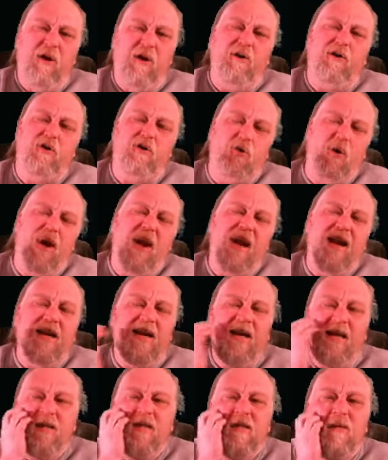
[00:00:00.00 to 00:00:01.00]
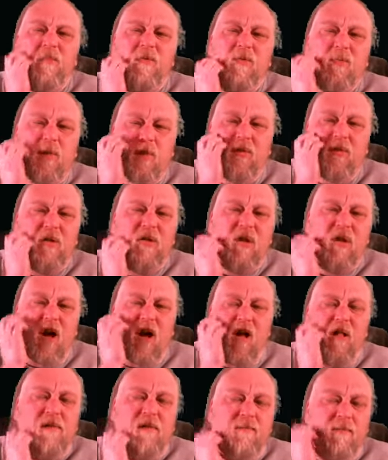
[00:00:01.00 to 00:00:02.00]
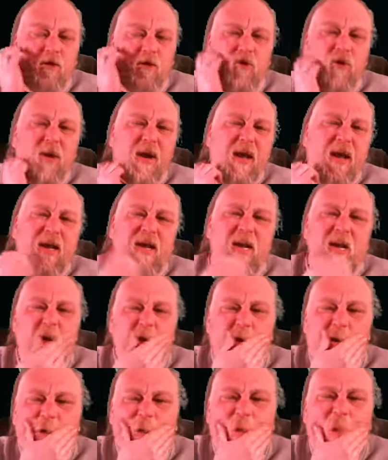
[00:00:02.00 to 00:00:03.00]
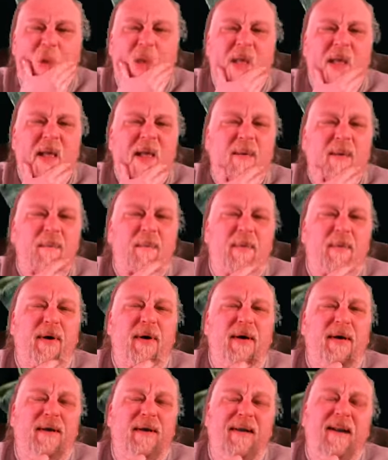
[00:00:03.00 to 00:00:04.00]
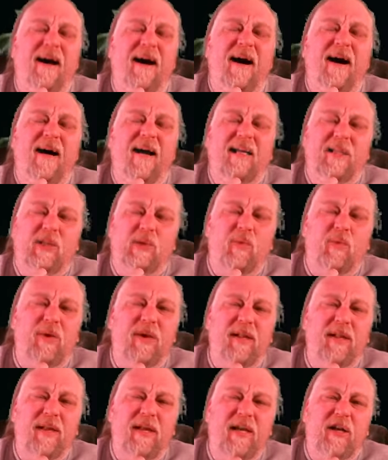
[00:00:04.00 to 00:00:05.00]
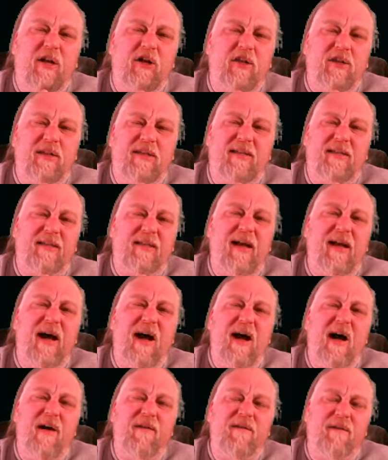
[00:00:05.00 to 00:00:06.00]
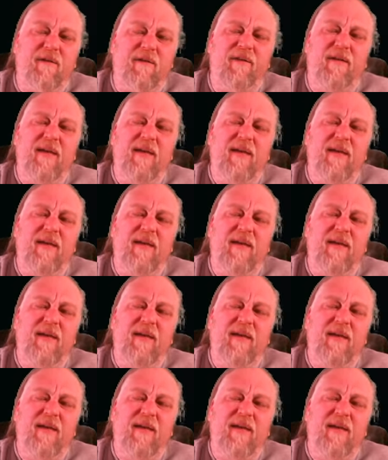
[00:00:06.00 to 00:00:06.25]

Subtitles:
or trainings, I'm supposed to call them trainings. But it's really good stuff.